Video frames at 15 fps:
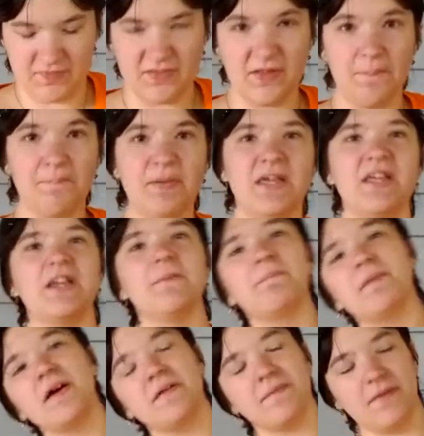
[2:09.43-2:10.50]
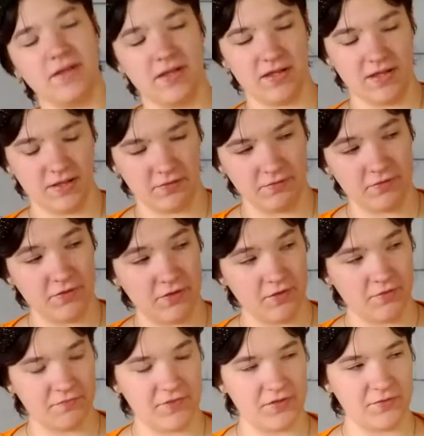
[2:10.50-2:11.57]
The peanut I don't
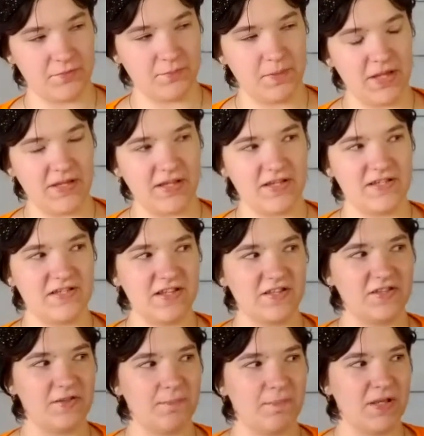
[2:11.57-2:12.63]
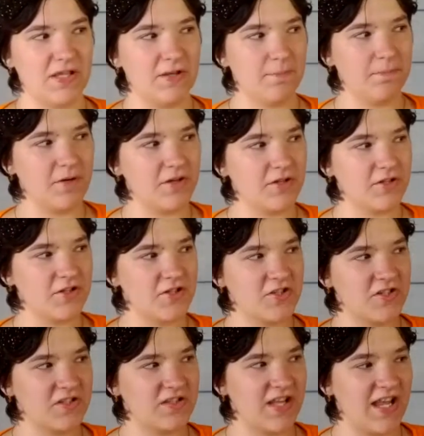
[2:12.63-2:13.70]
know if this would make any sense. The peanut butter
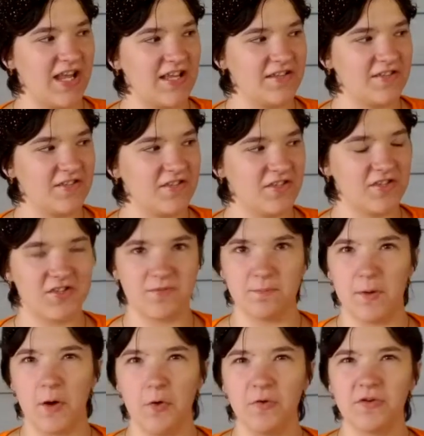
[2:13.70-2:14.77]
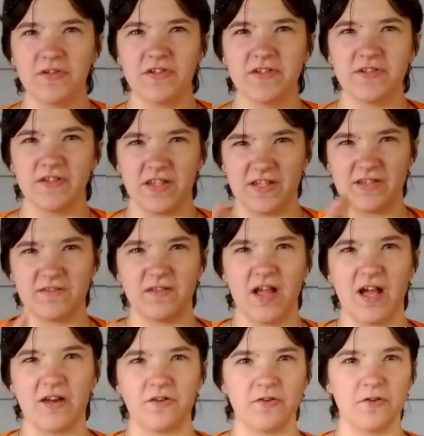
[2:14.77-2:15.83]
tastes smoked. Like,
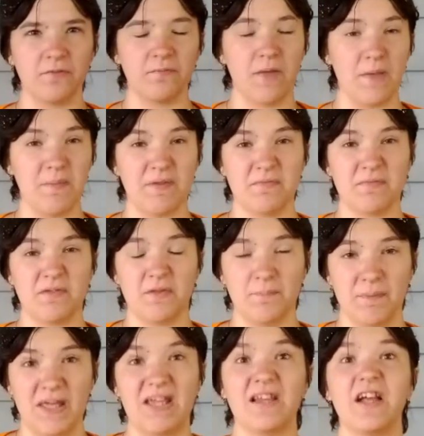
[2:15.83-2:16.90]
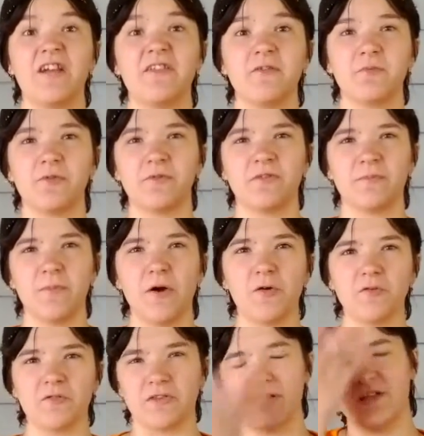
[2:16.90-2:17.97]
I don't know, maybe the peanuts were
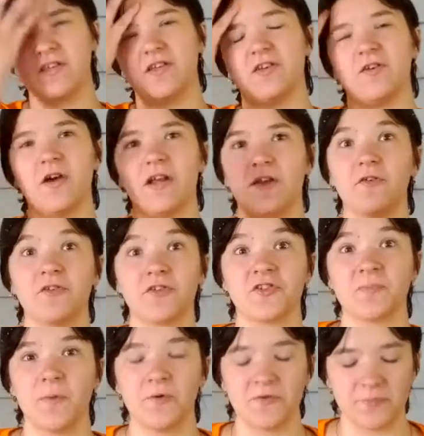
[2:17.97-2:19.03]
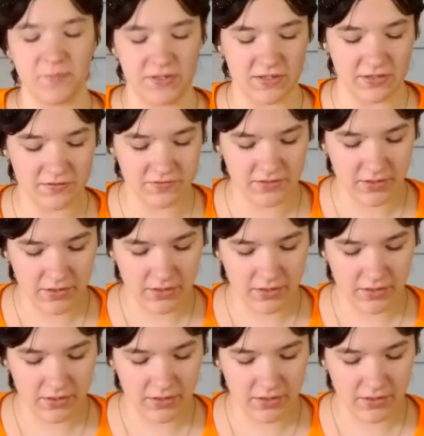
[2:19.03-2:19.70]
smoked. Like, you know, I know they're smoked peanuts.